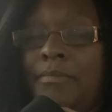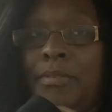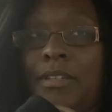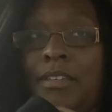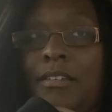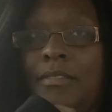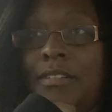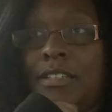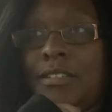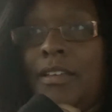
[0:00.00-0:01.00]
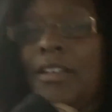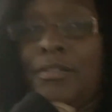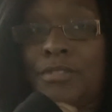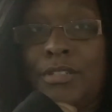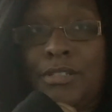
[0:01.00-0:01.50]
But yeah, let's go ahead and go
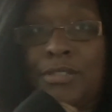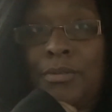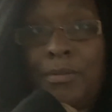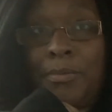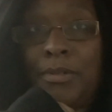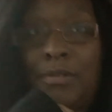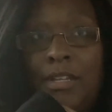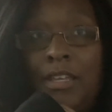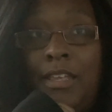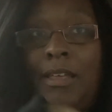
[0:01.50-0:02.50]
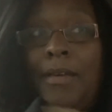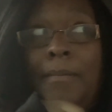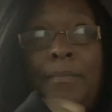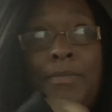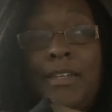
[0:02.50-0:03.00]
to the store real quick,
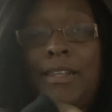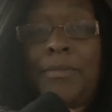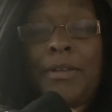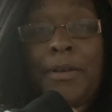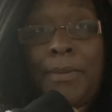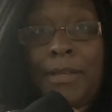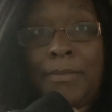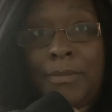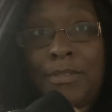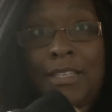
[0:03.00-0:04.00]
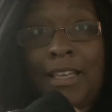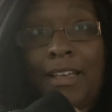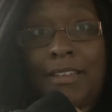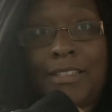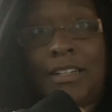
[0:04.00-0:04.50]
and then we can go pick him up to see
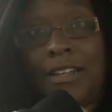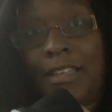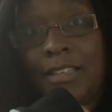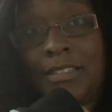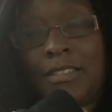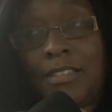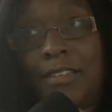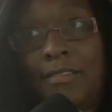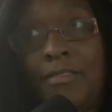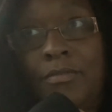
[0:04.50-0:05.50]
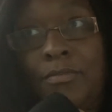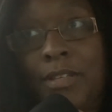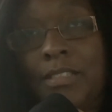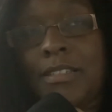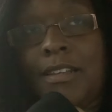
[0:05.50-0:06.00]
how his class
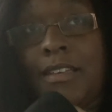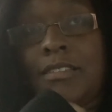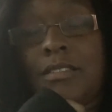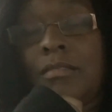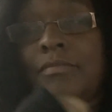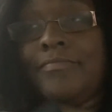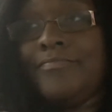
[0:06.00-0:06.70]
went today. So